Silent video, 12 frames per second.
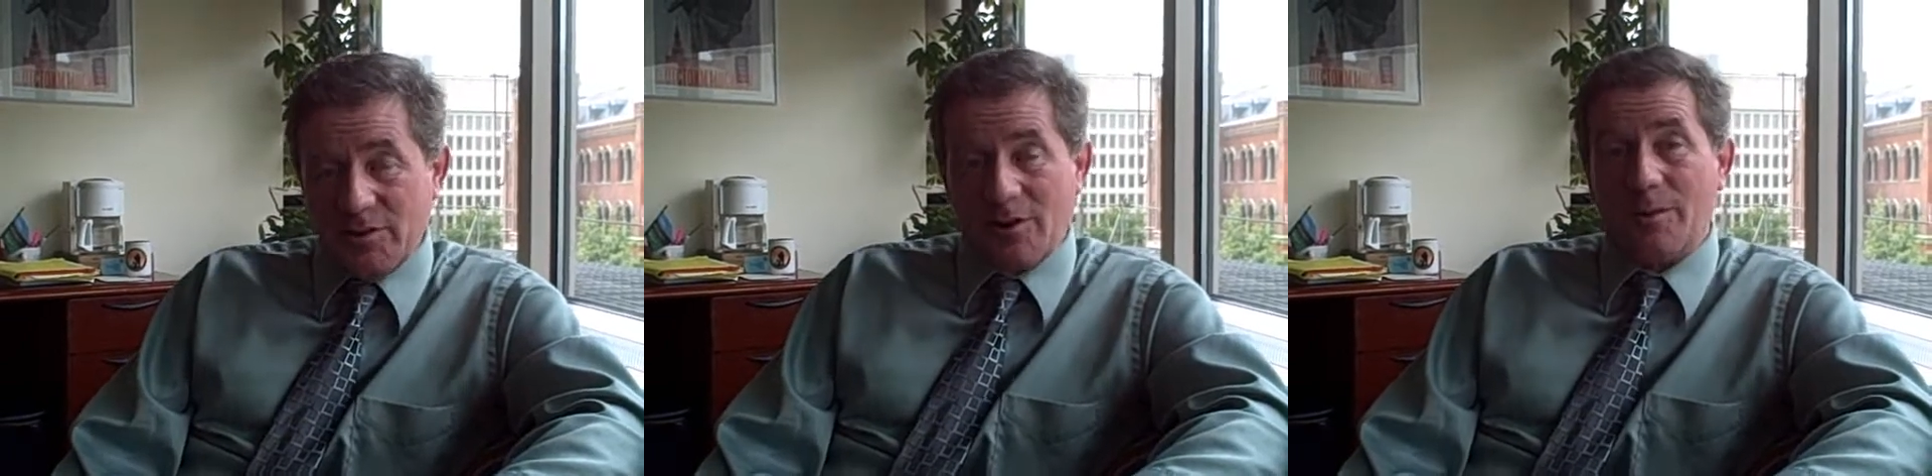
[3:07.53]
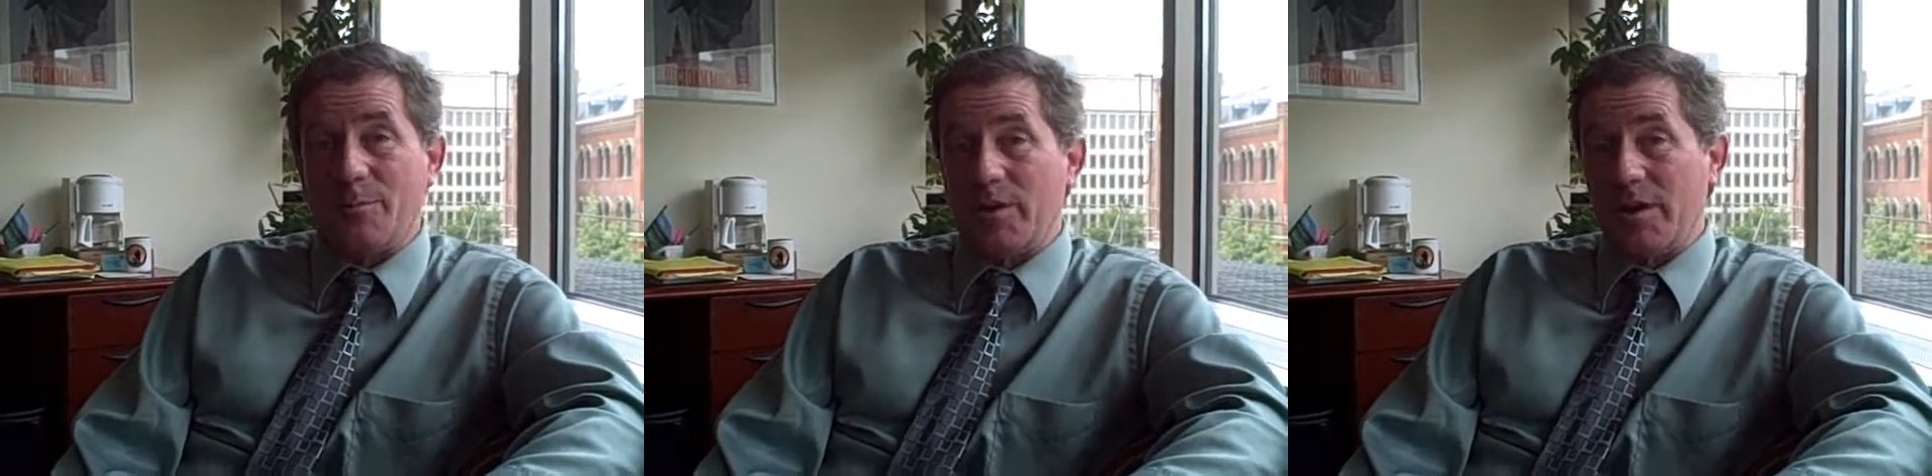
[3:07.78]

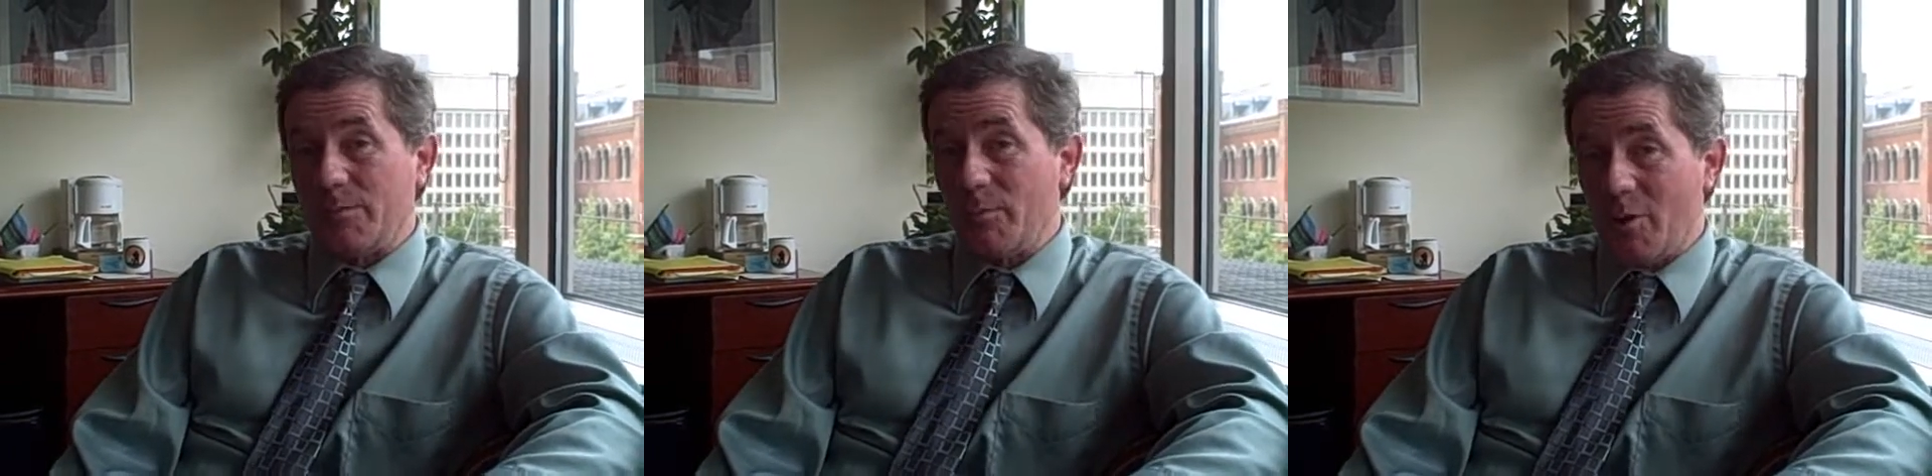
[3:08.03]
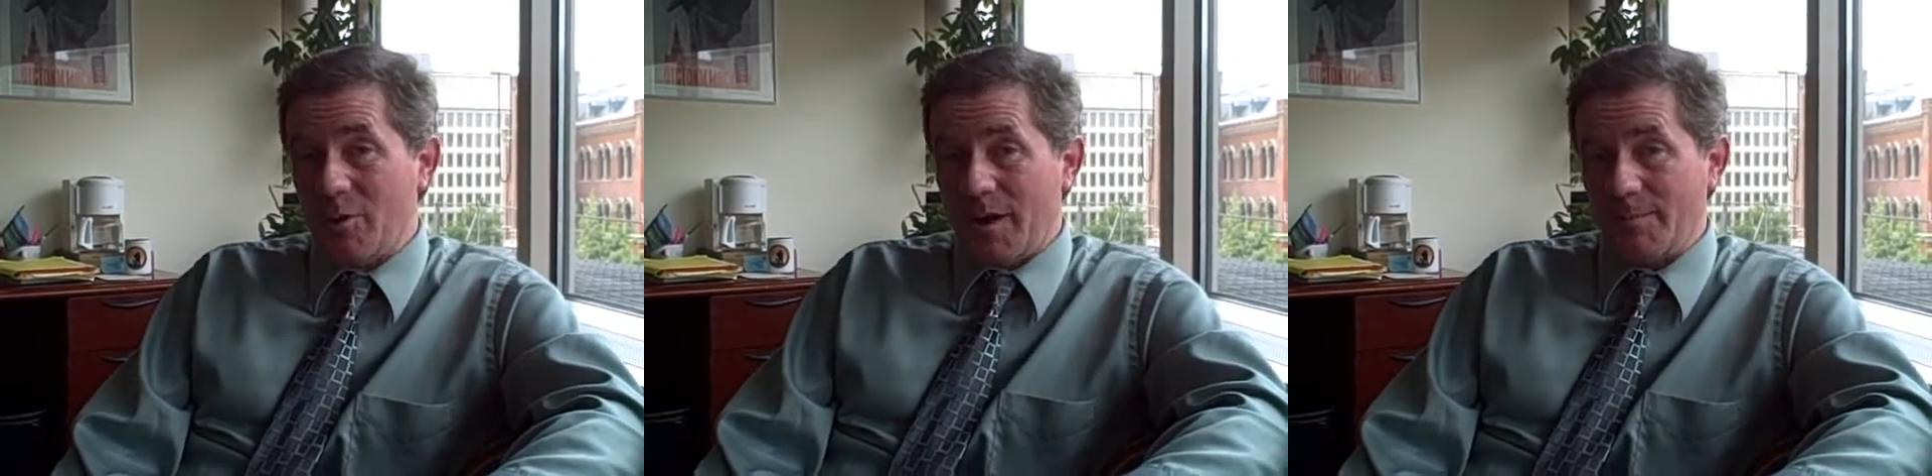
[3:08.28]
There are breeding
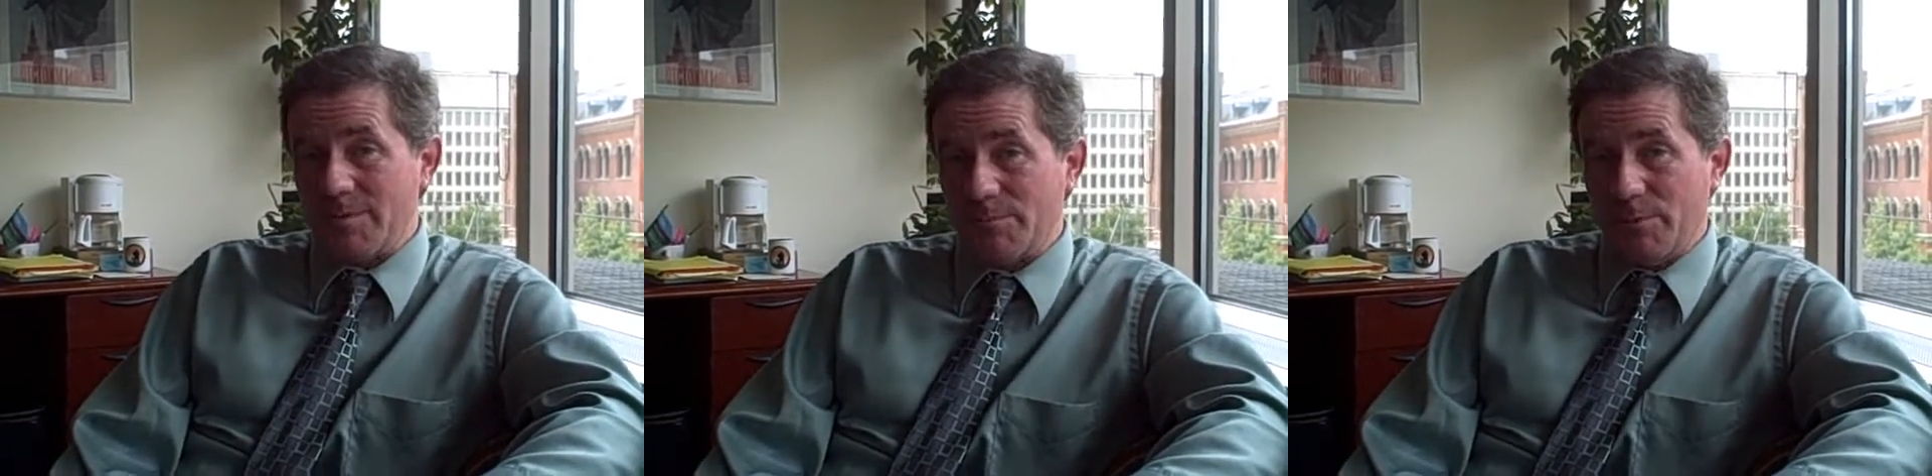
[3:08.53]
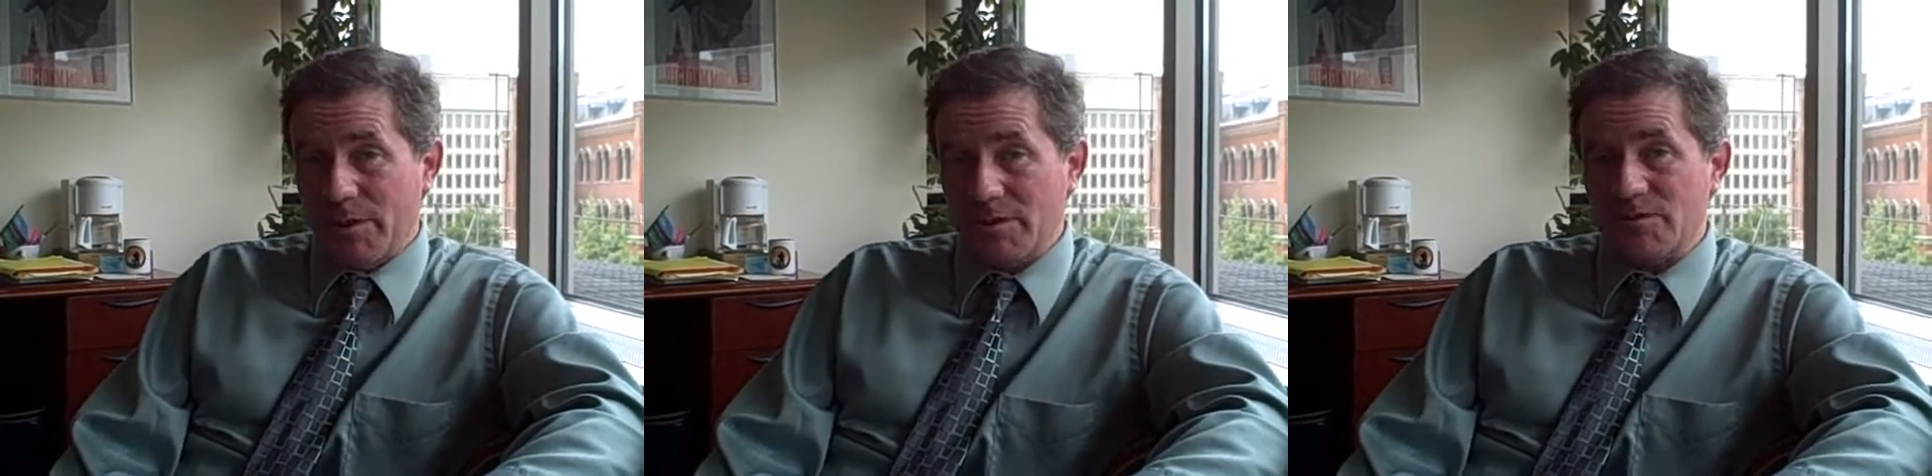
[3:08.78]
programs
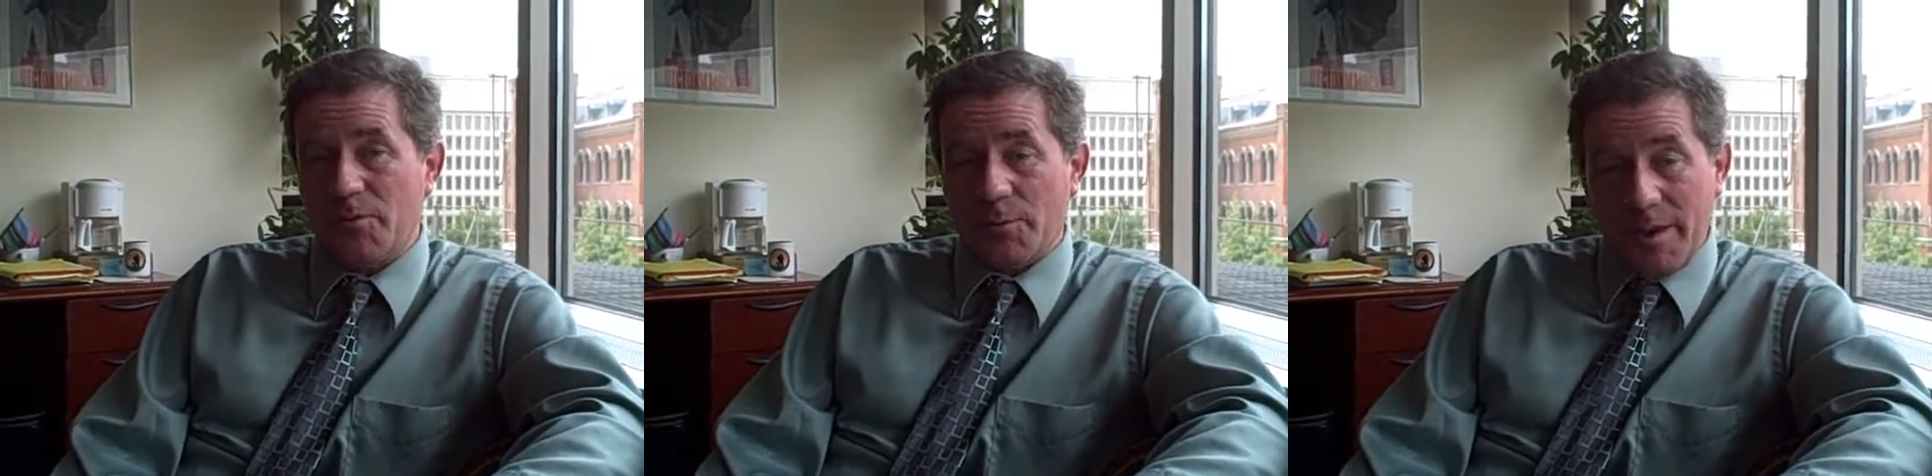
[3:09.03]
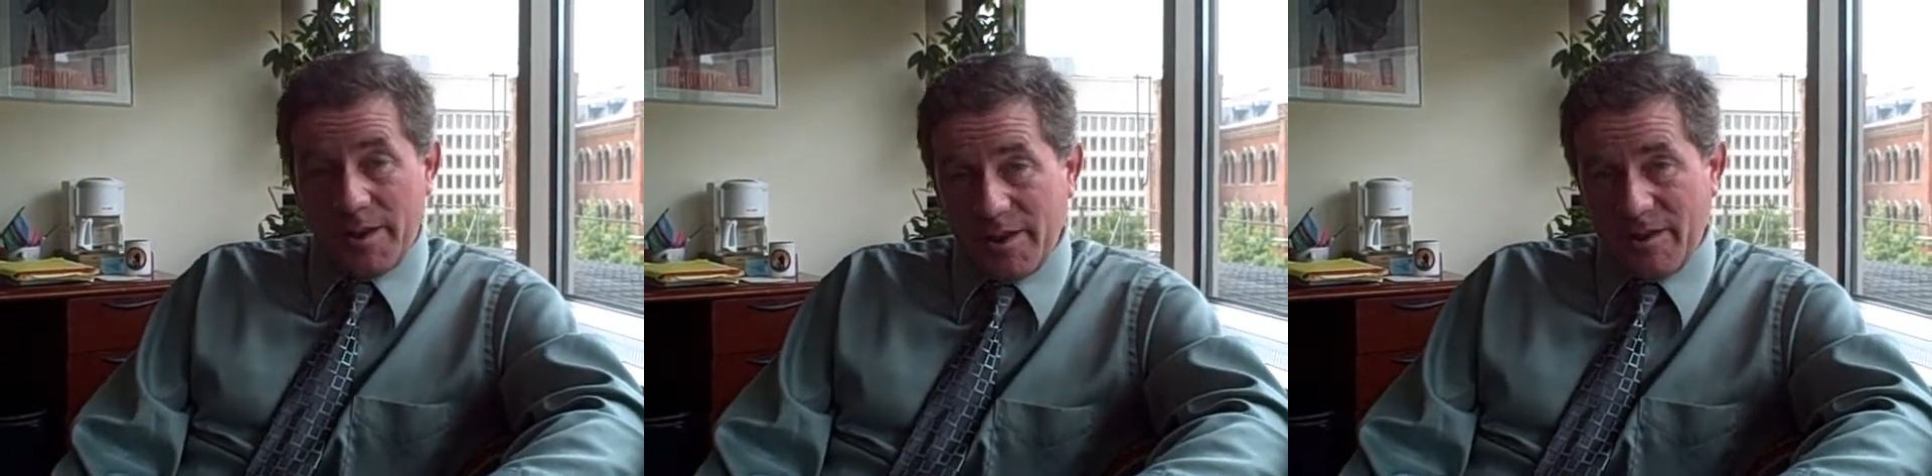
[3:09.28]
in place
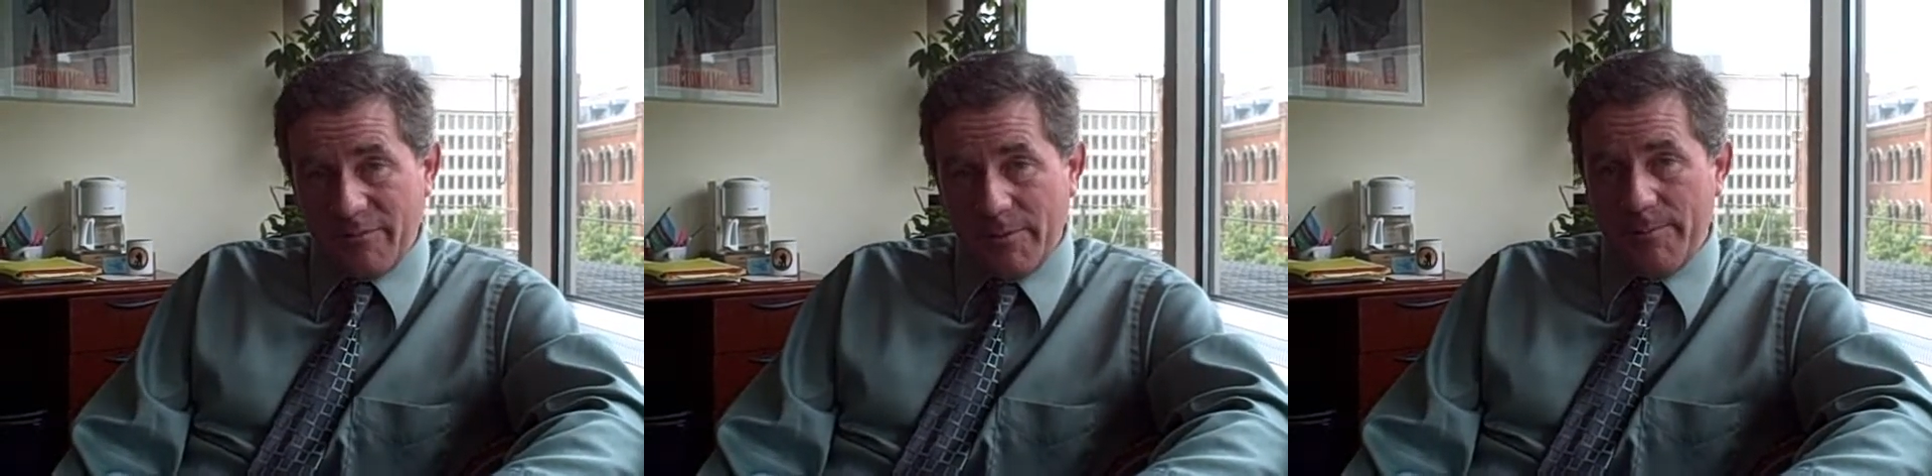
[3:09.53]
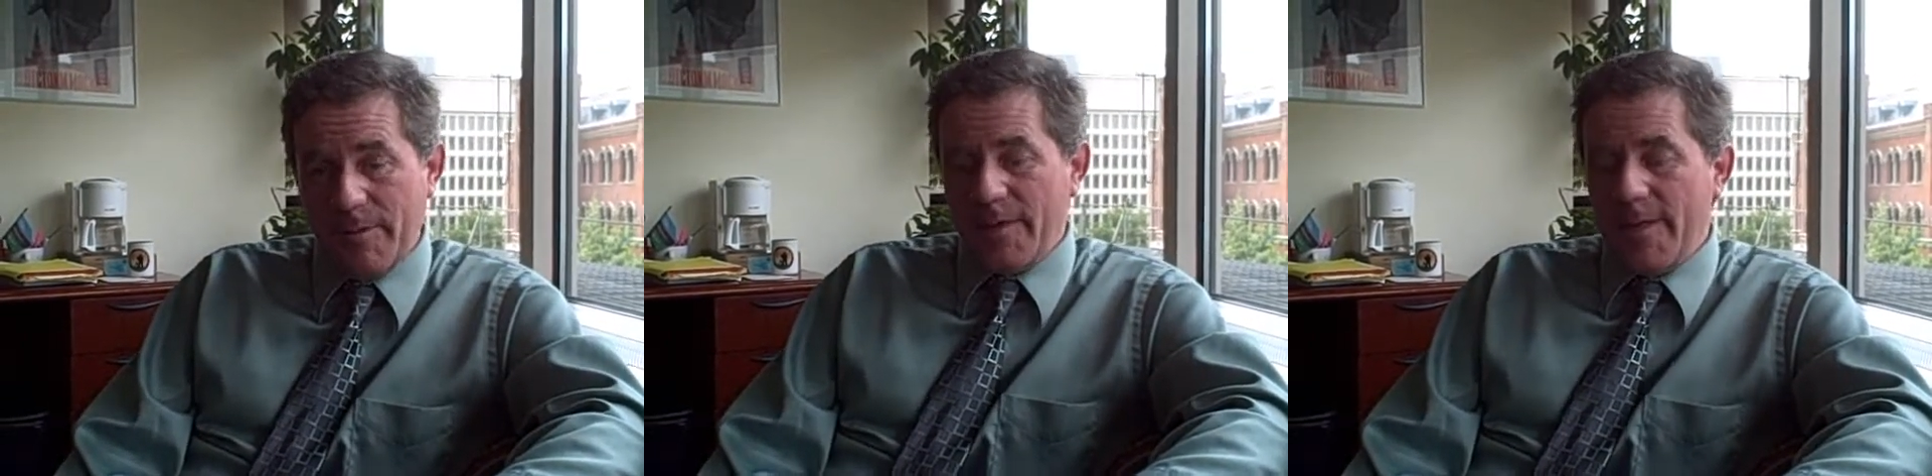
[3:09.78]
for many of
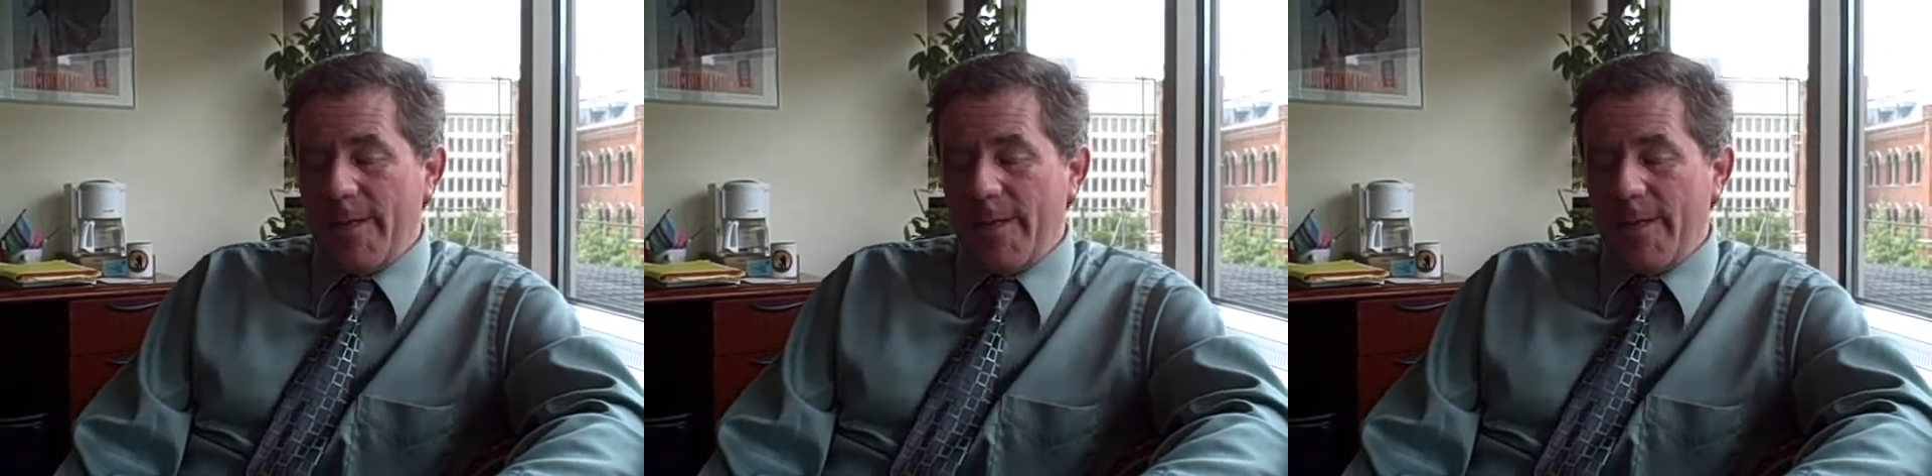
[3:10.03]
them.